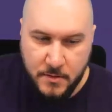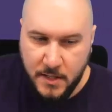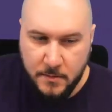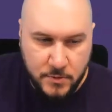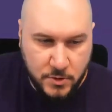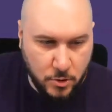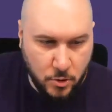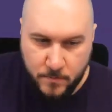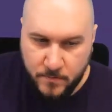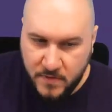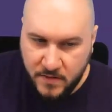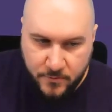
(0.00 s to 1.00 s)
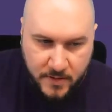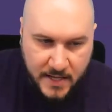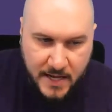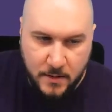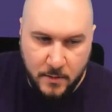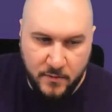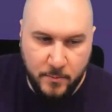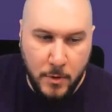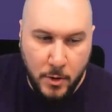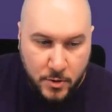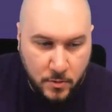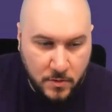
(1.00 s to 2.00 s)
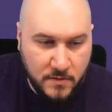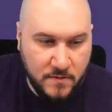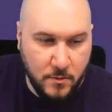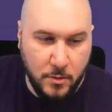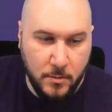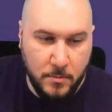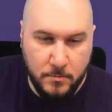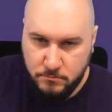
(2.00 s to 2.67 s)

Yeah, so different kind of modules or